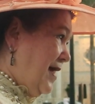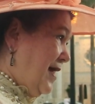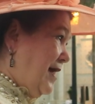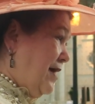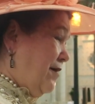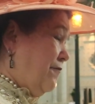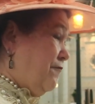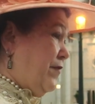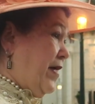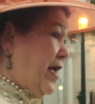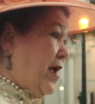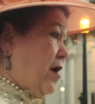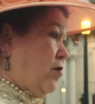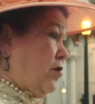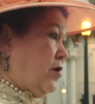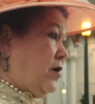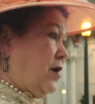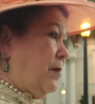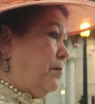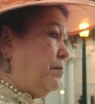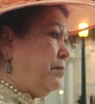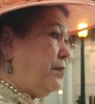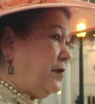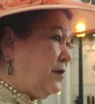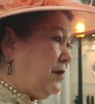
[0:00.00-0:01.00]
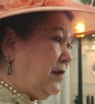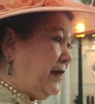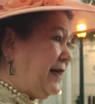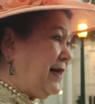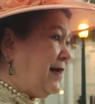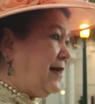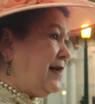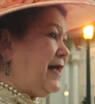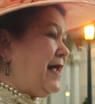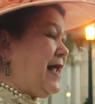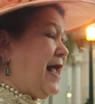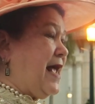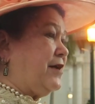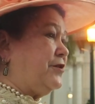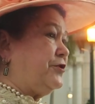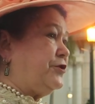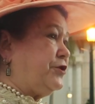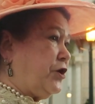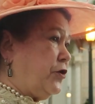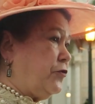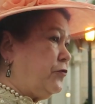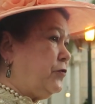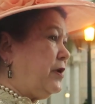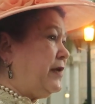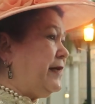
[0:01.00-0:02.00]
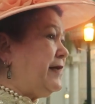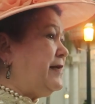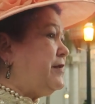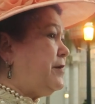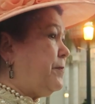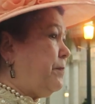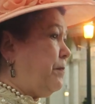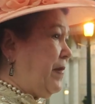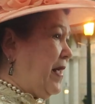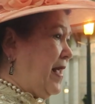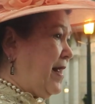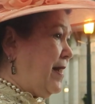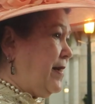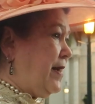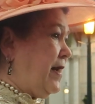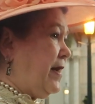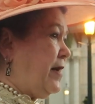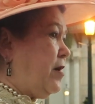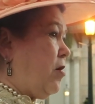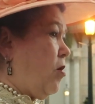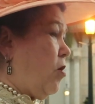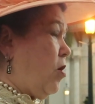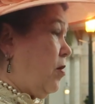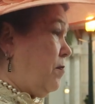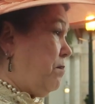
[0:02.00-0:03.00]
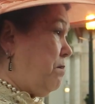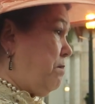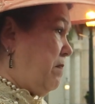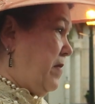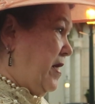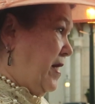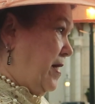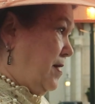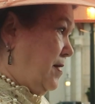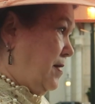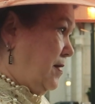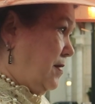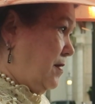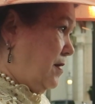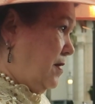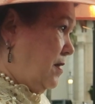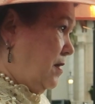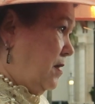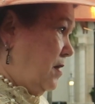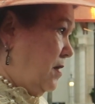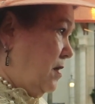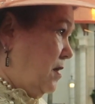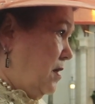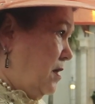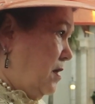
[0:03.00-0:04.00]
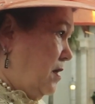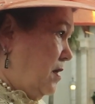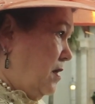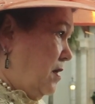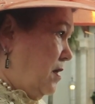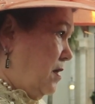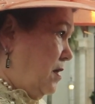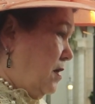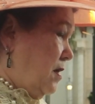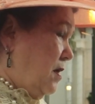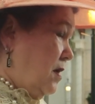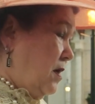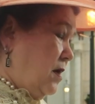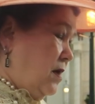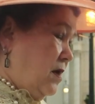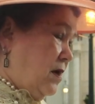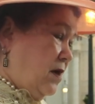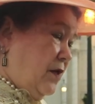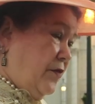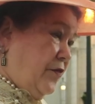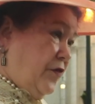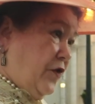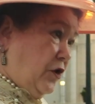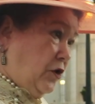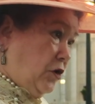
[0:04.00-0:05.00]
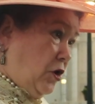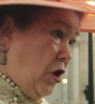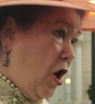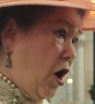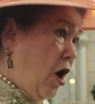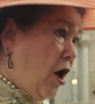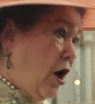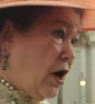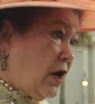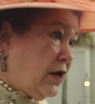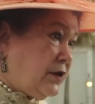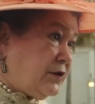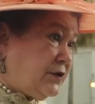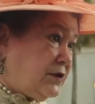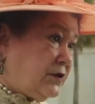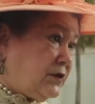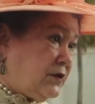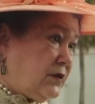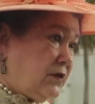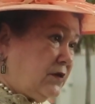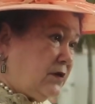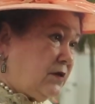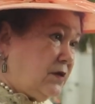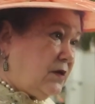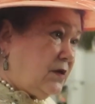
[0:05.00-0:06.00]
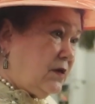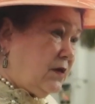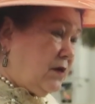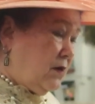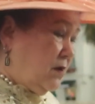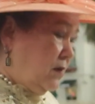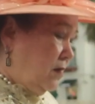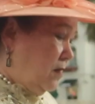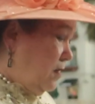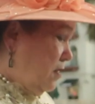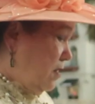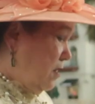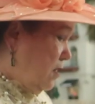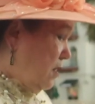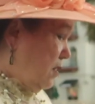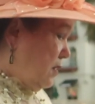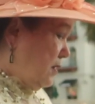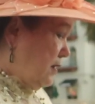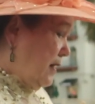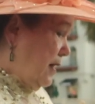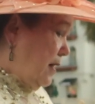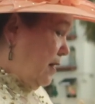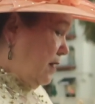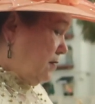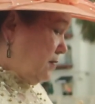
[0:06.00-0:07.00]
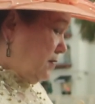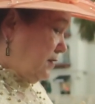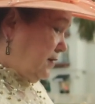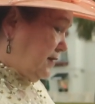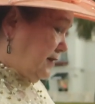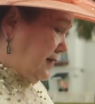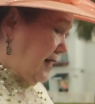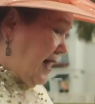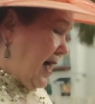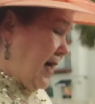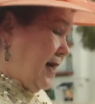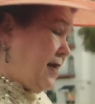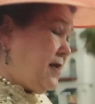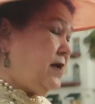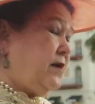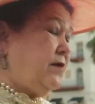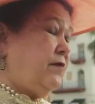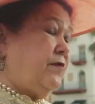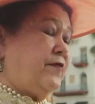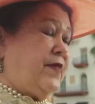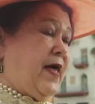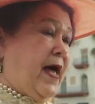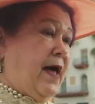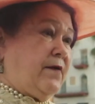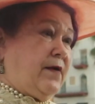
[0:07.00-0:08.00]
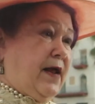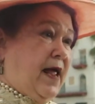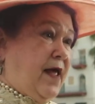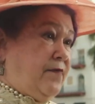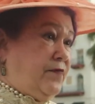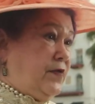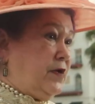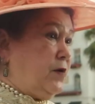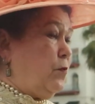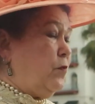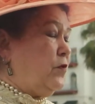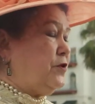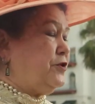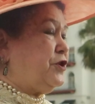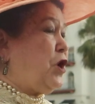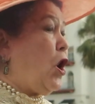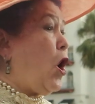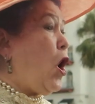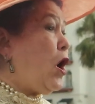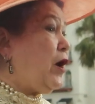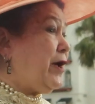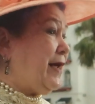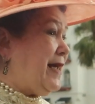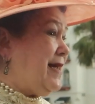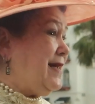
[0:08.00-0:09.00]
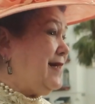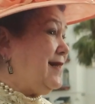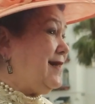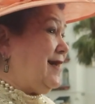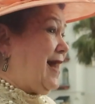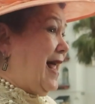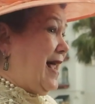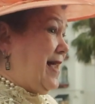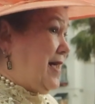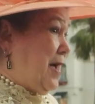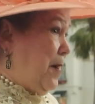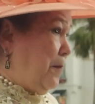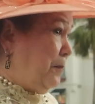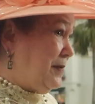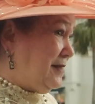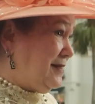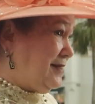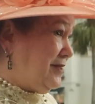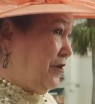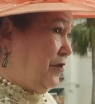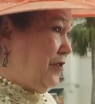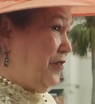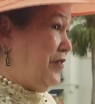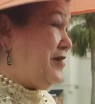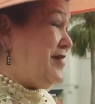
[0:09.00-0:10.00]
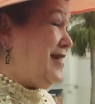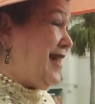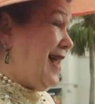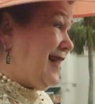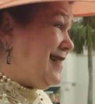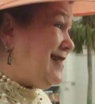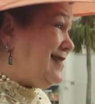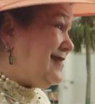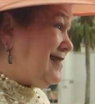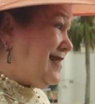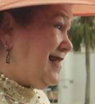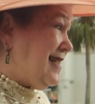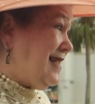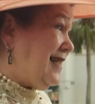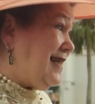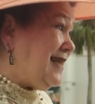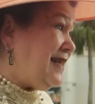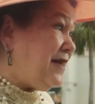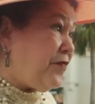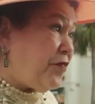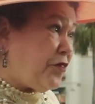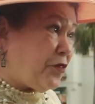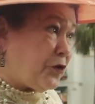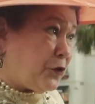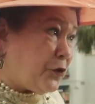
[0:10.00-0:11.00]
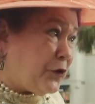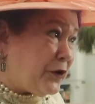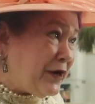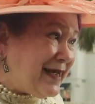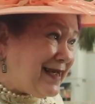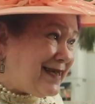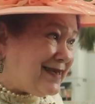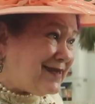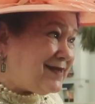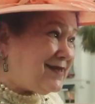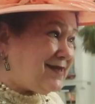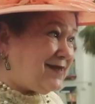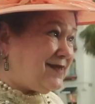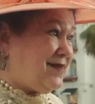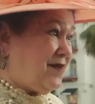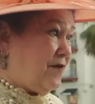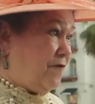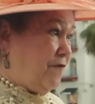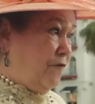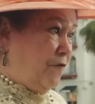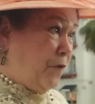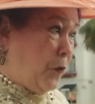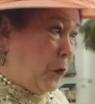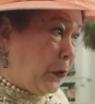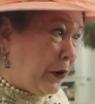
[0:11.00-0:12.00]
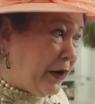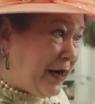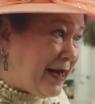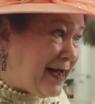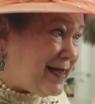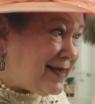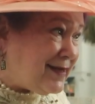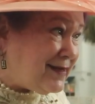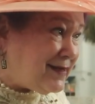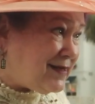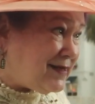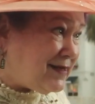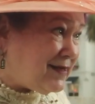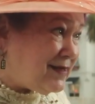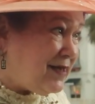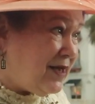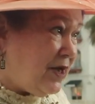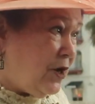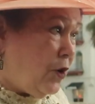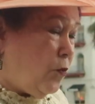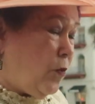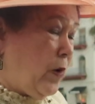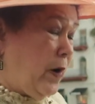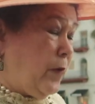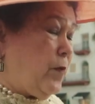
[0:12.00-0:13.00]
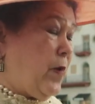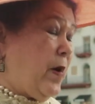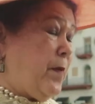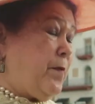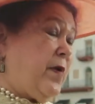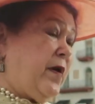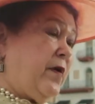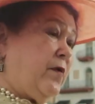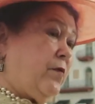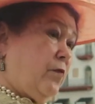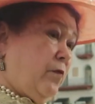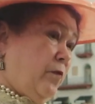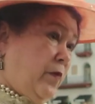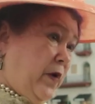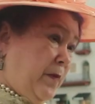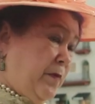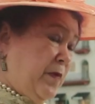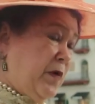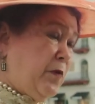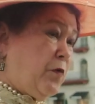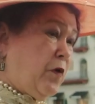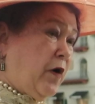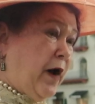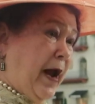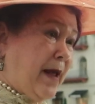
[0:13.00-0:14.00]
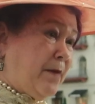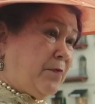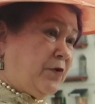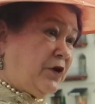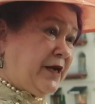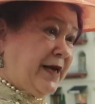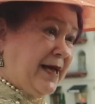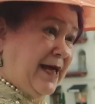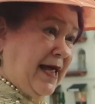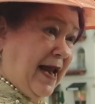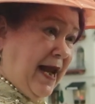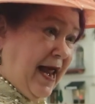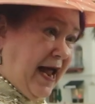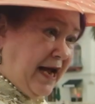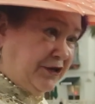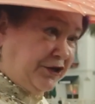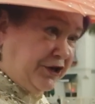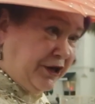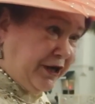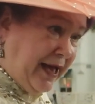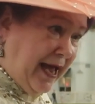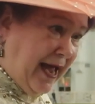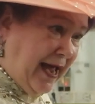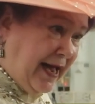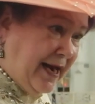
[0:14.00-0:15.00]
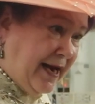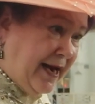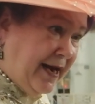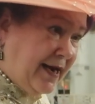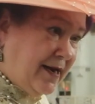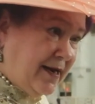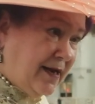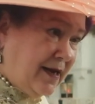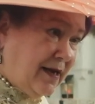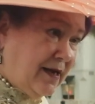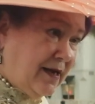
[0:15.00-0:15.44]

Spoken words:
if they are completely and totally dependent on men? The laws said that, and that we're talking like up until the 1930s, 40s, when women were able to get educated